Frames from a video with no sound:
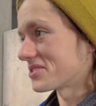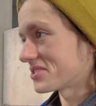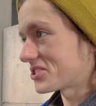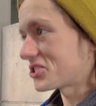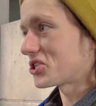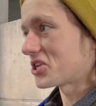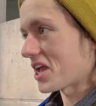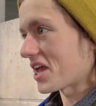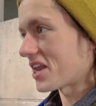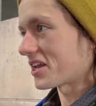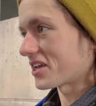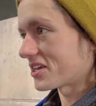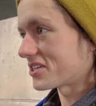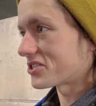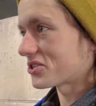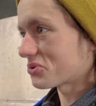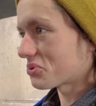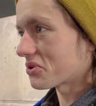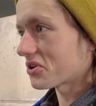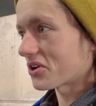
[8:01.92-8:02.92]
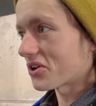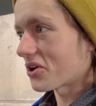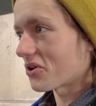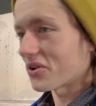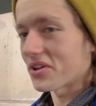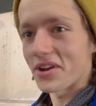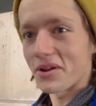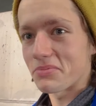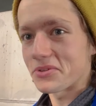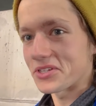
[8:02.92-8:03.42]
shenanigans. We're gonna go
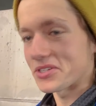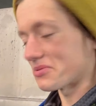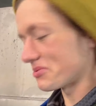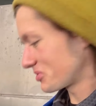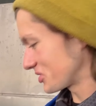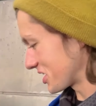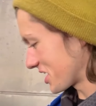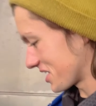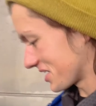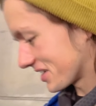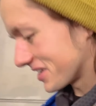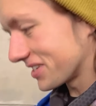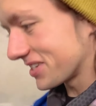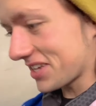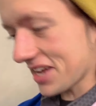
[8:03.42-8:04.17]
get up to some shenanigans.